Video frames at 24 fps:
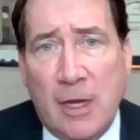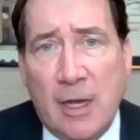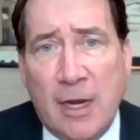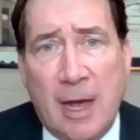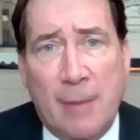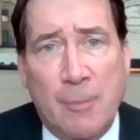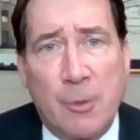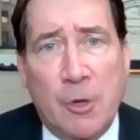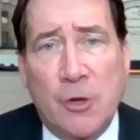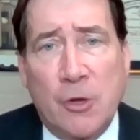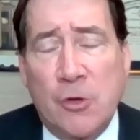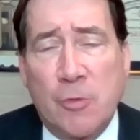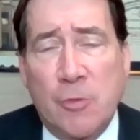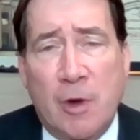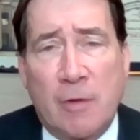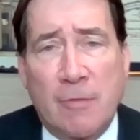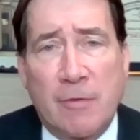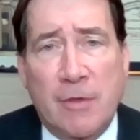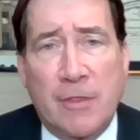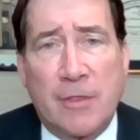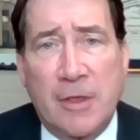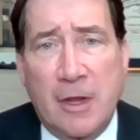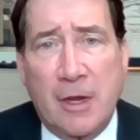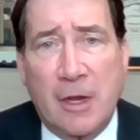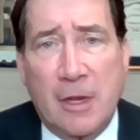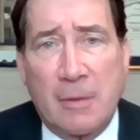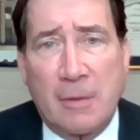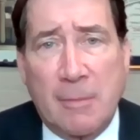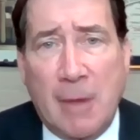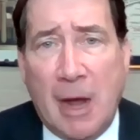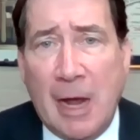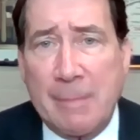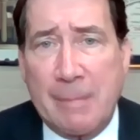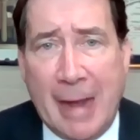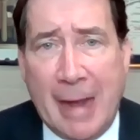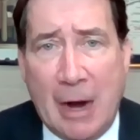and I'm going to do everything in
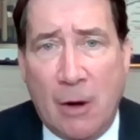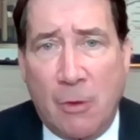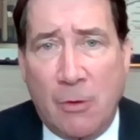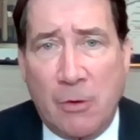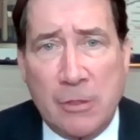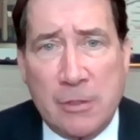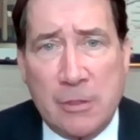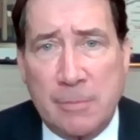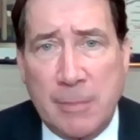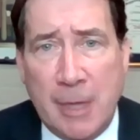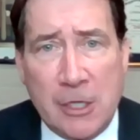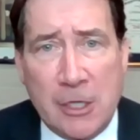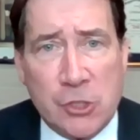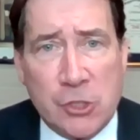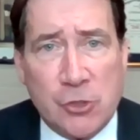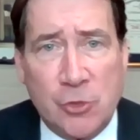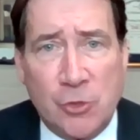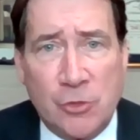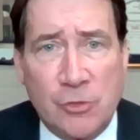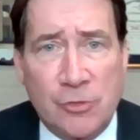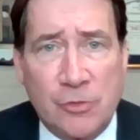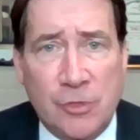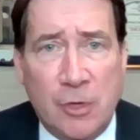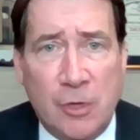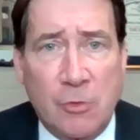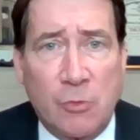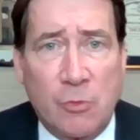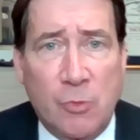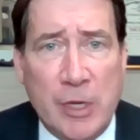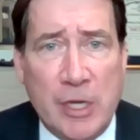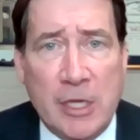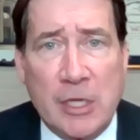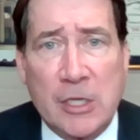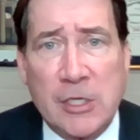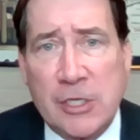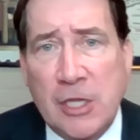my power to make certain that
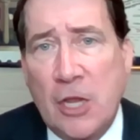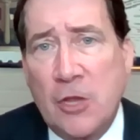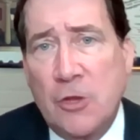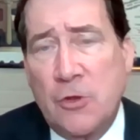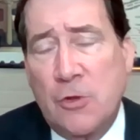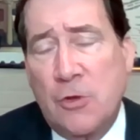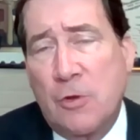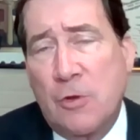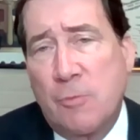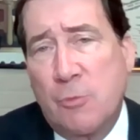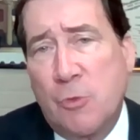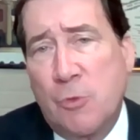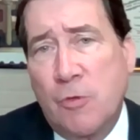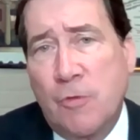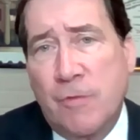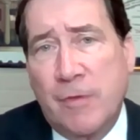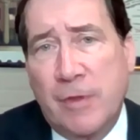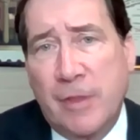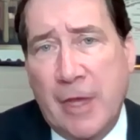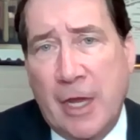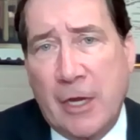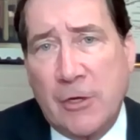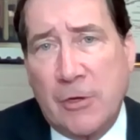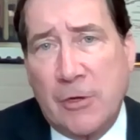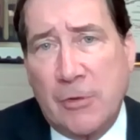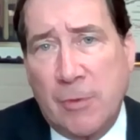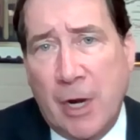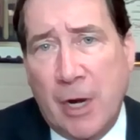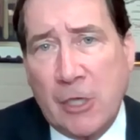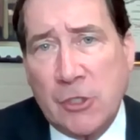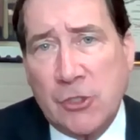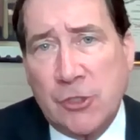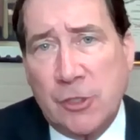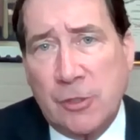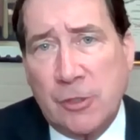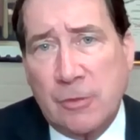we continue to move in that
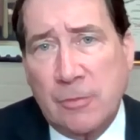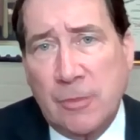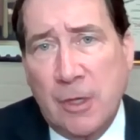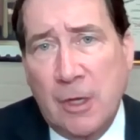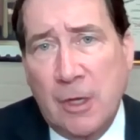direction.